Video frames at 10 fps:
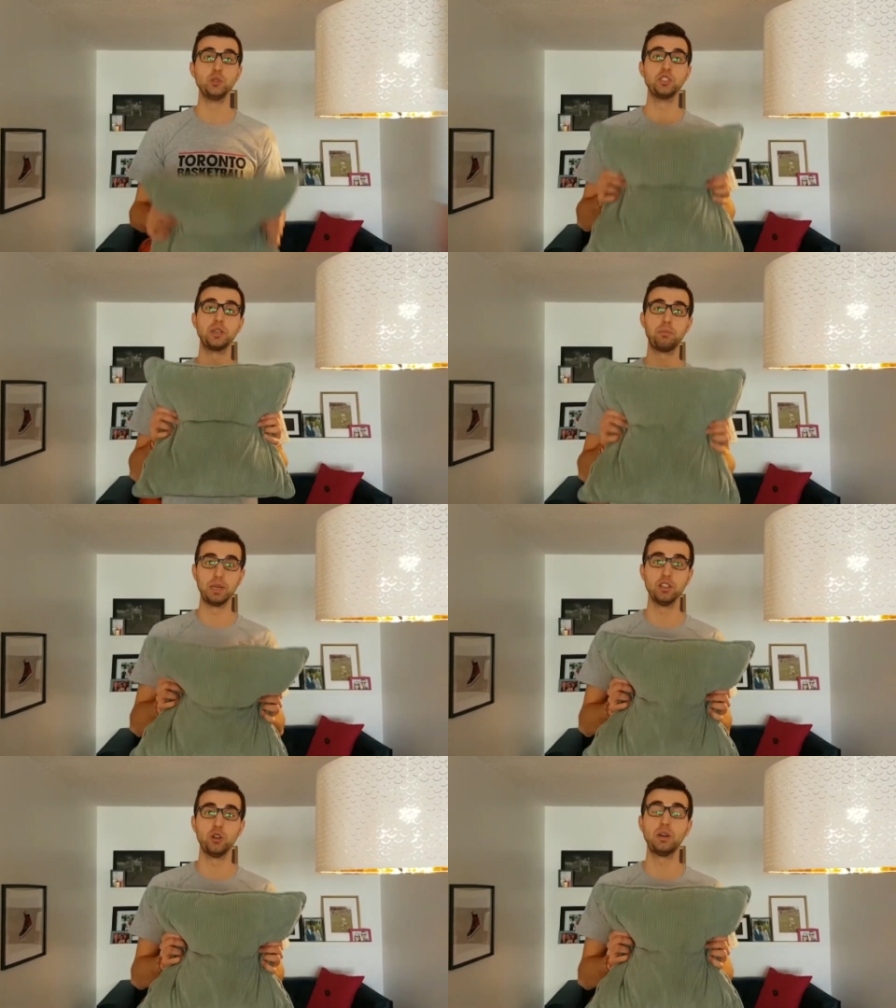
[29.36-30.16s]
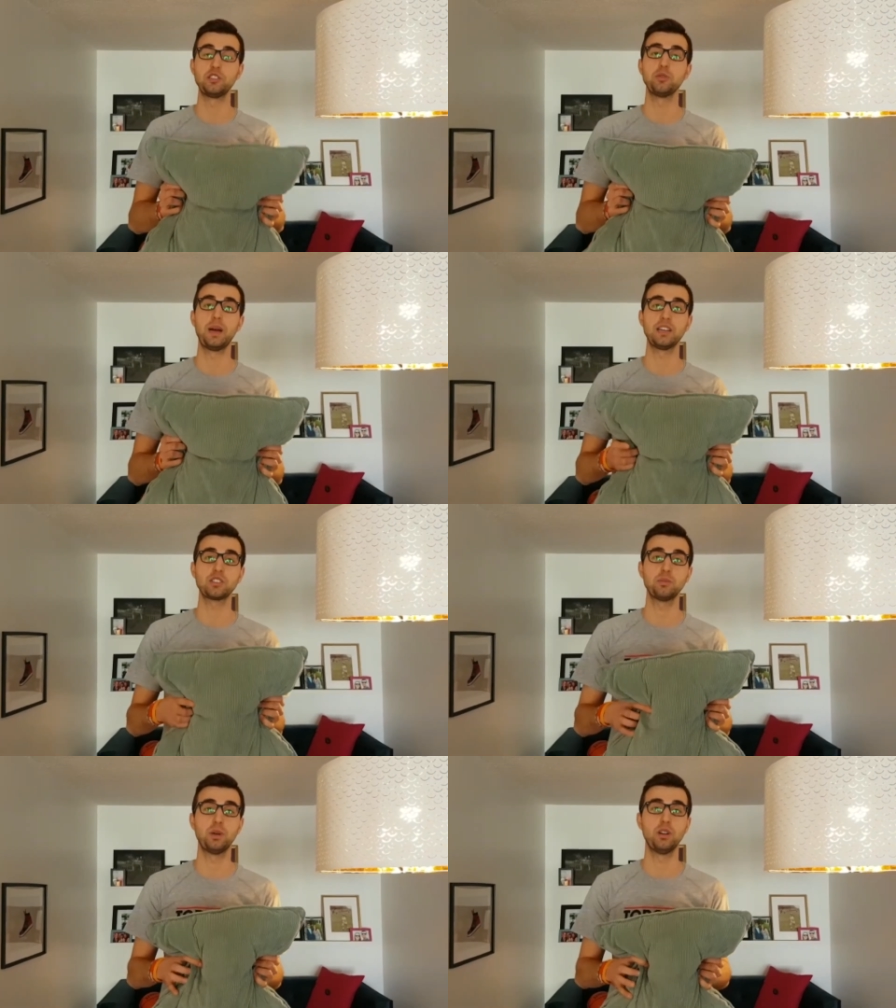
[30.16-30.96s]
Using a pillow as your
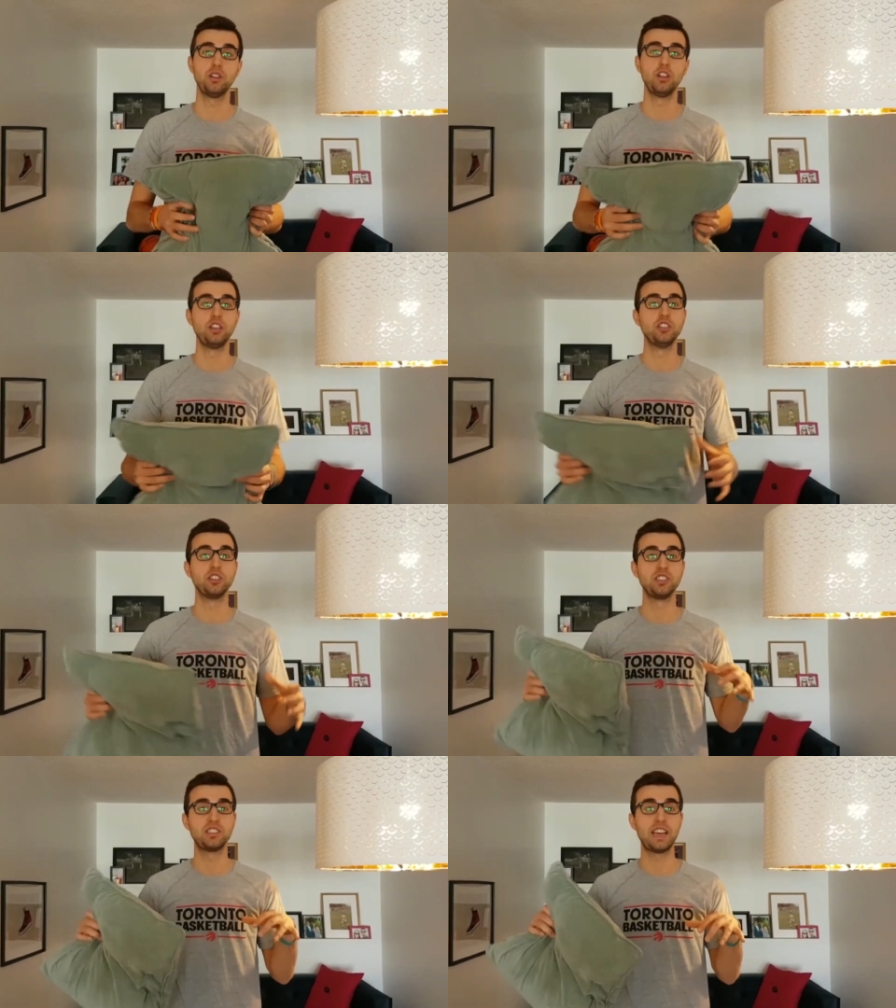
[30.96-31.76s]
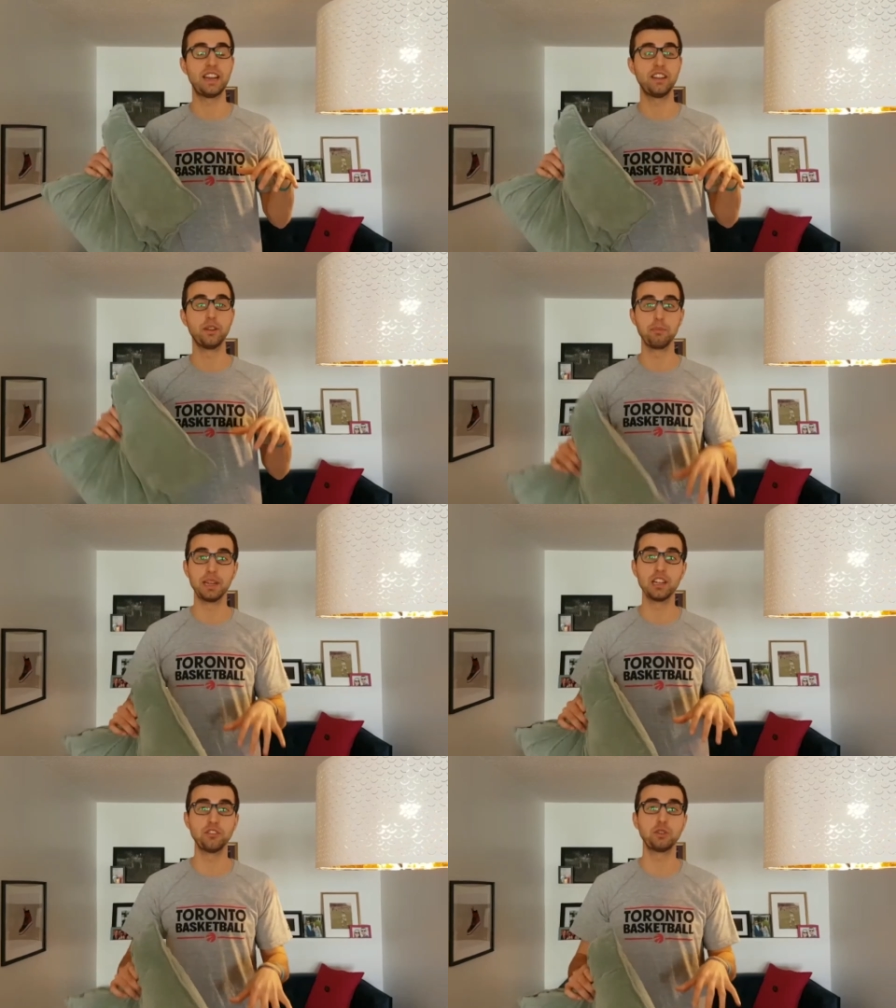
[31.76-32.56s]
basketball, you're going to stand in the
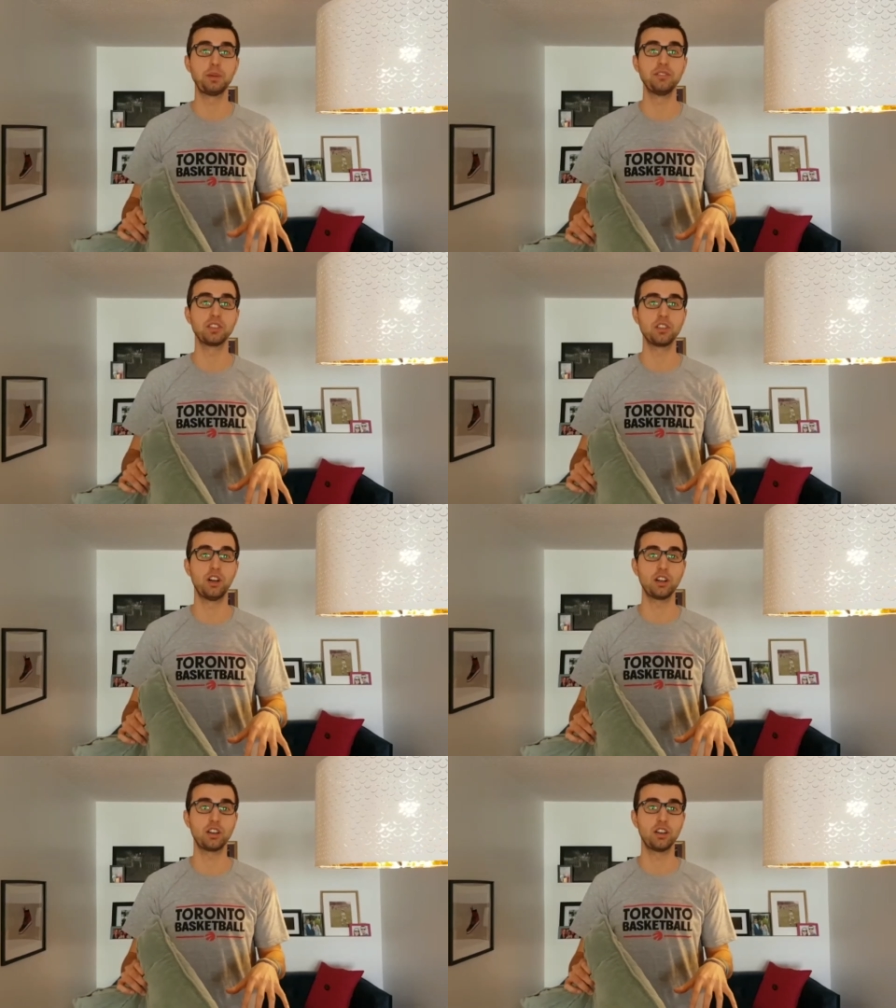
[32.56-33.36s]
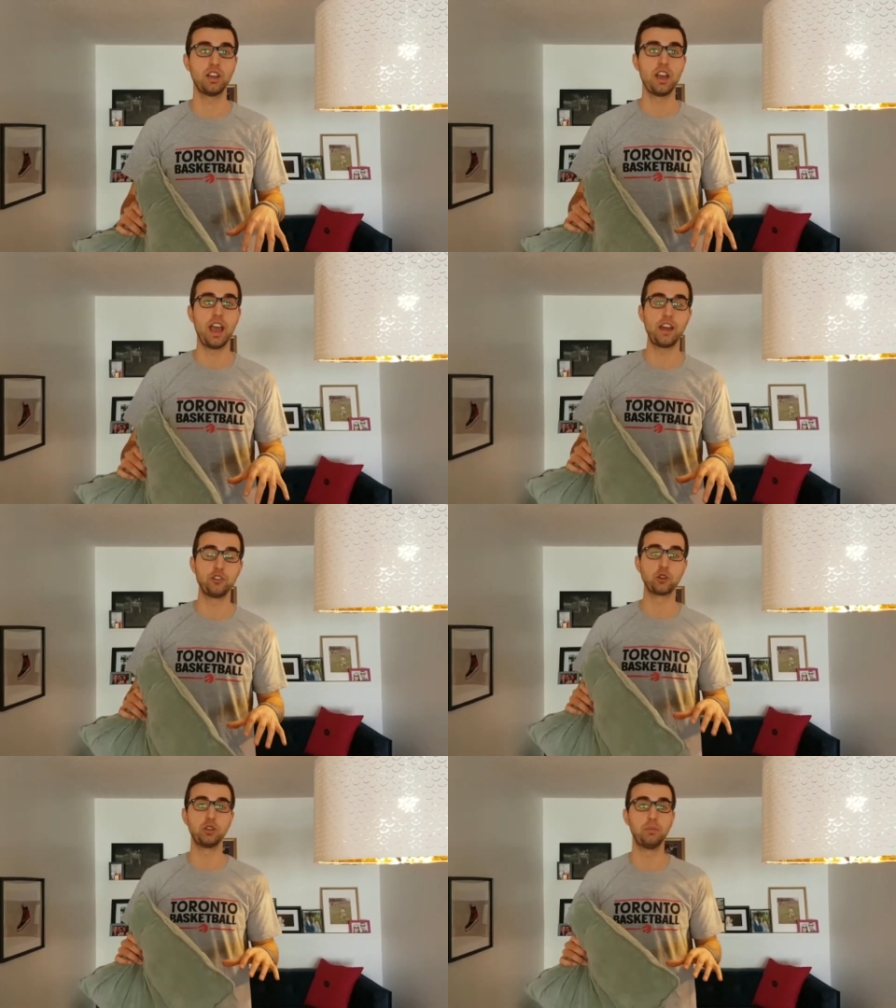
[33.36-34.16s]
middle of your pivot clock and
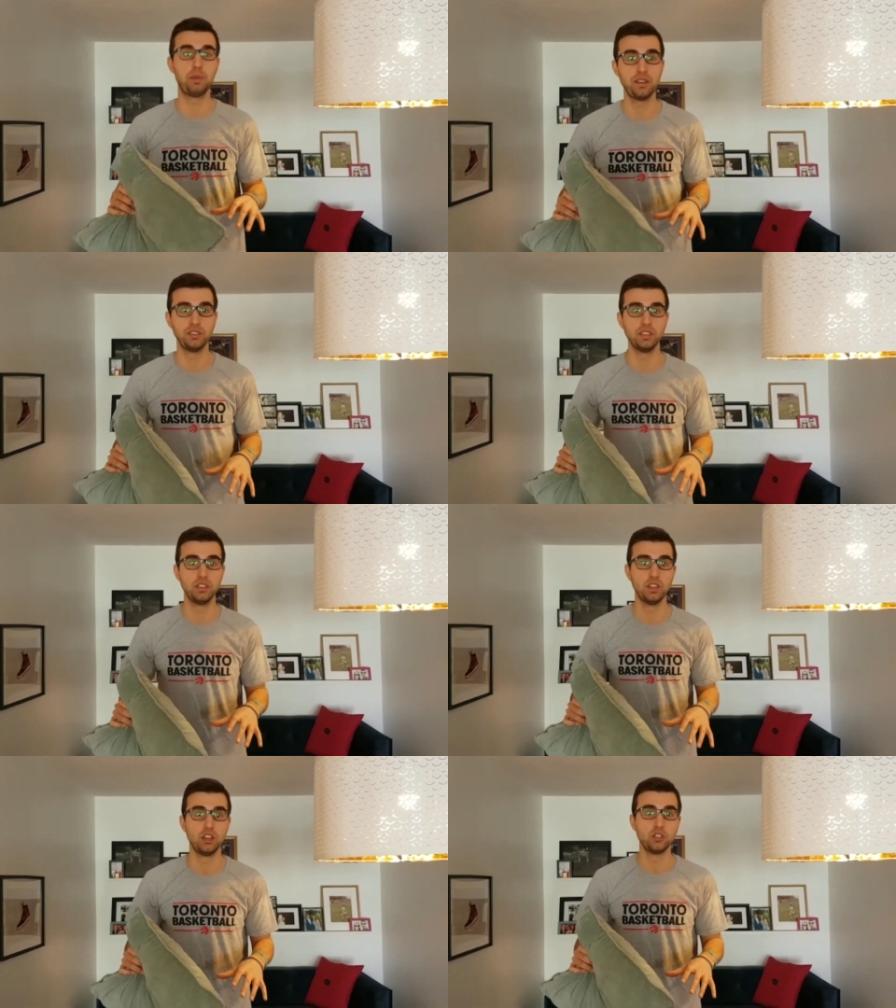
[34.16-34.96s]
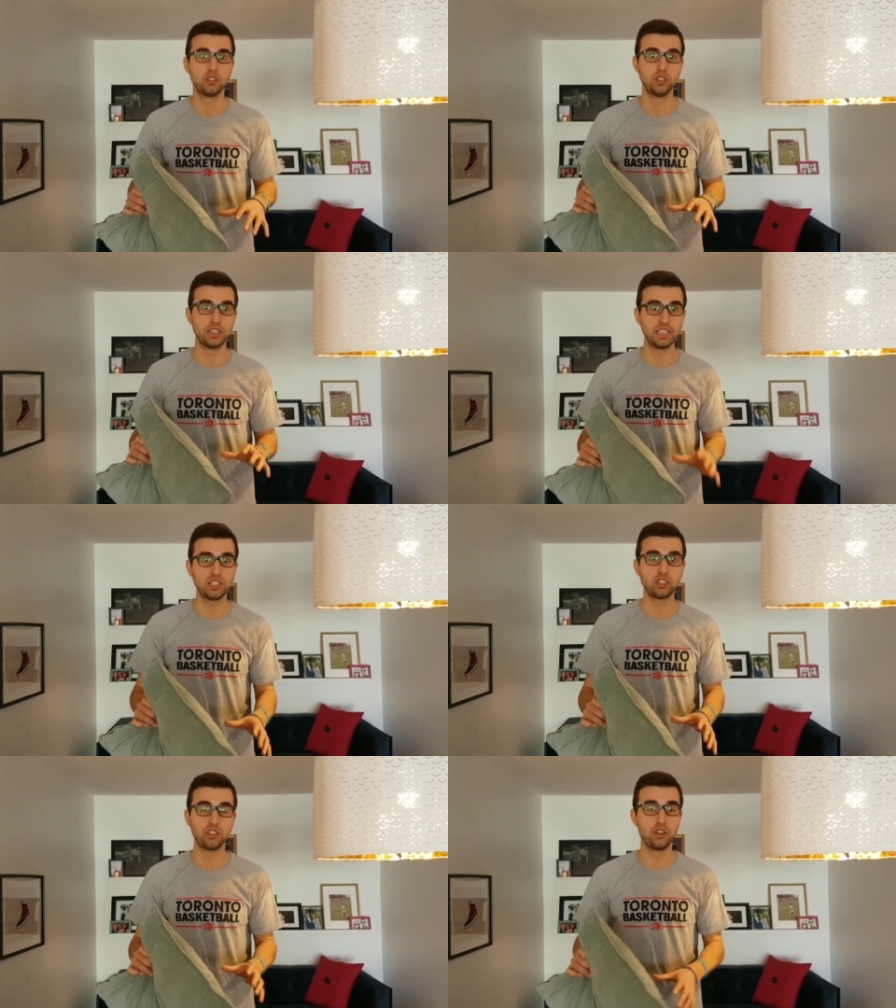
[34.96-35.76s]
you're going to pivot to
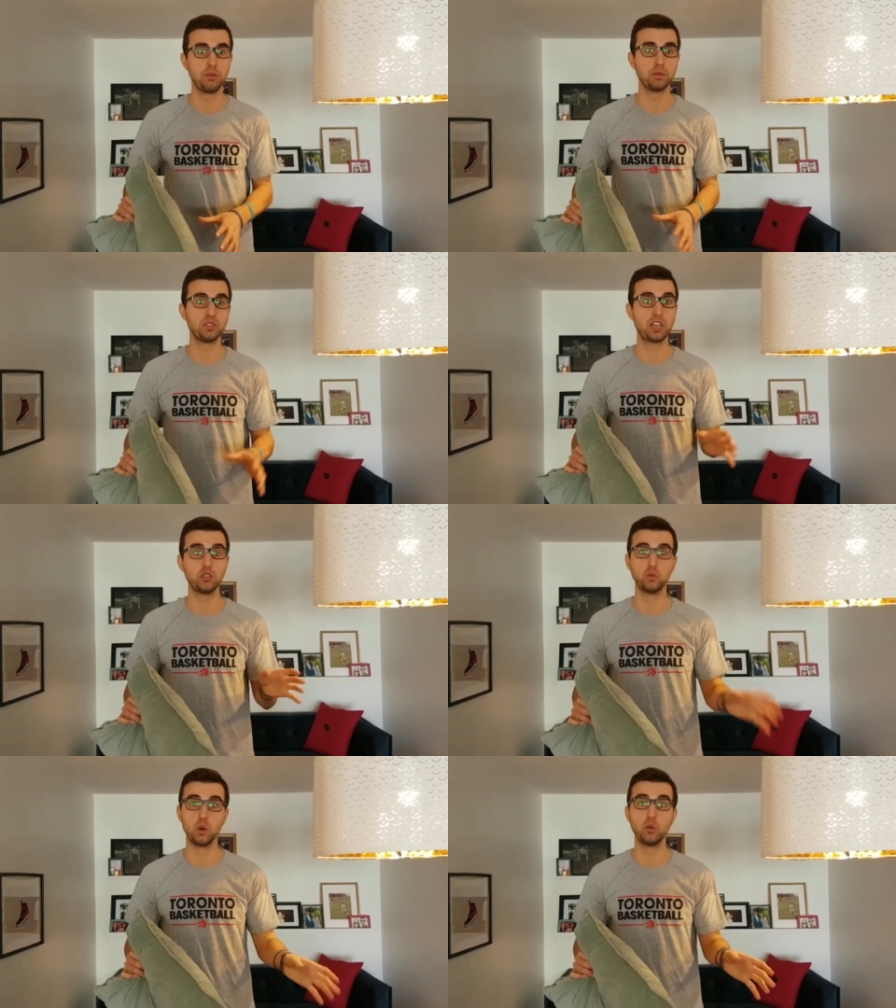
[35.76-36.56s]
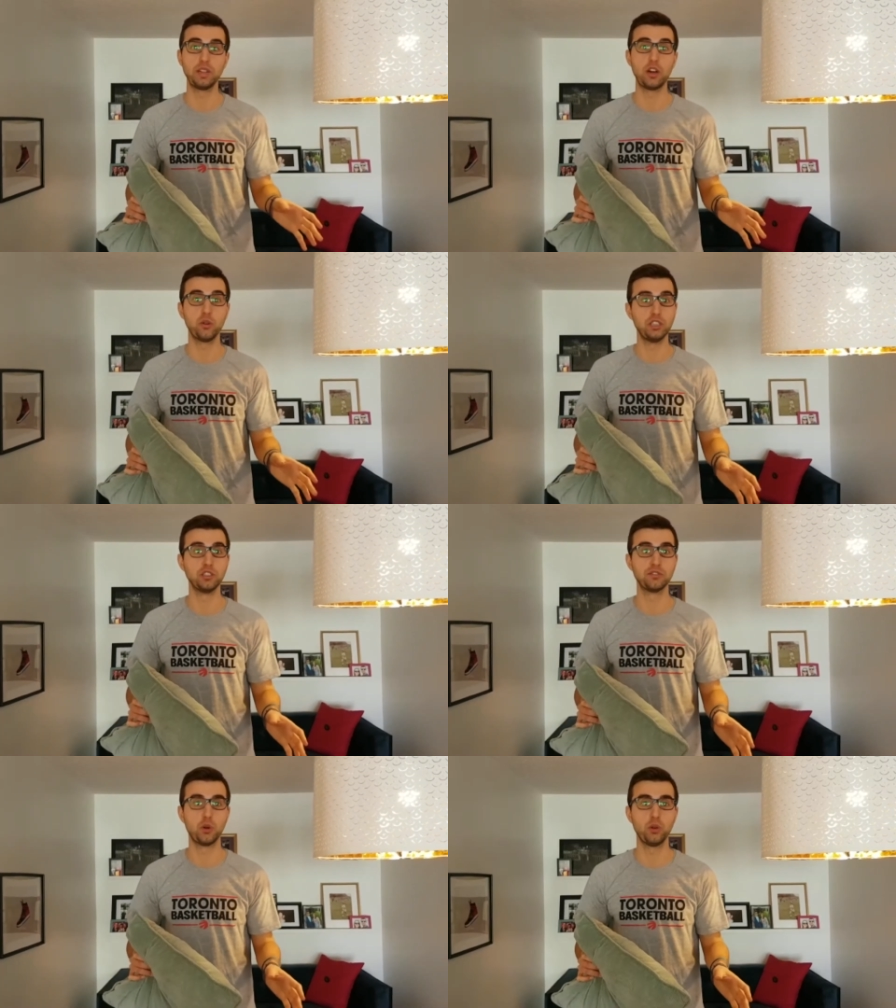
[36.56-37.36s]
each of the numbers that you wrote down in
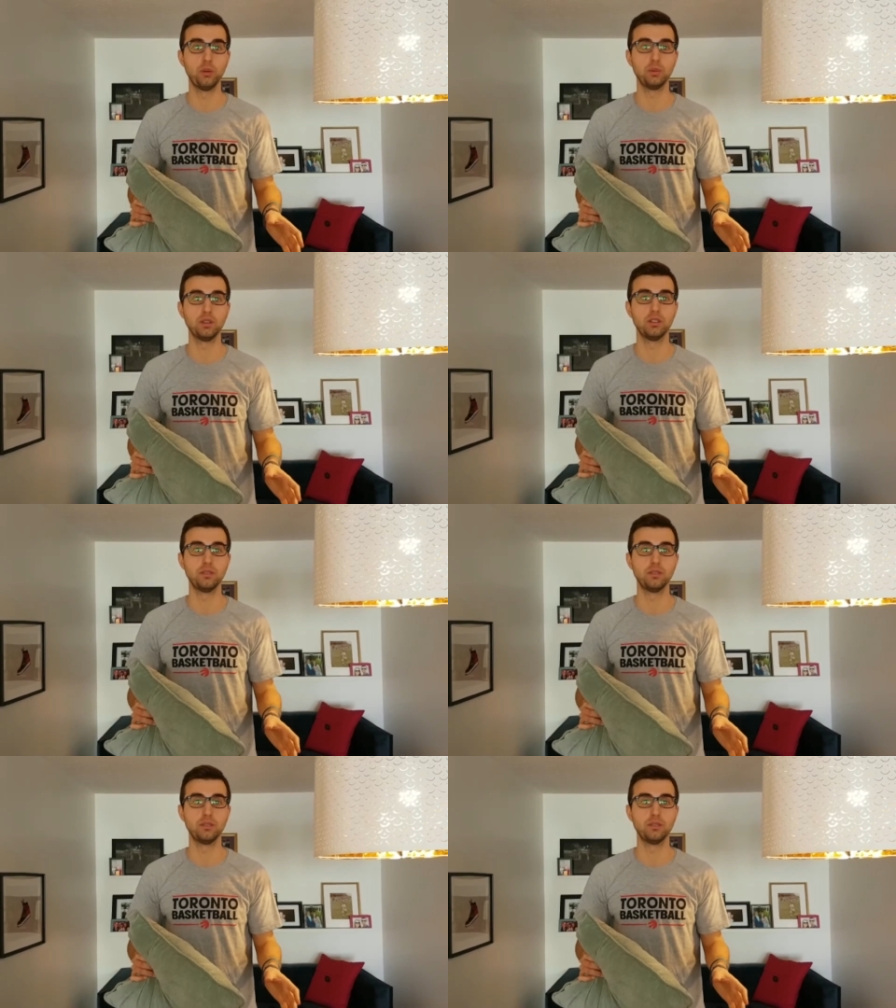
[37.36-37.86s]
your phone number.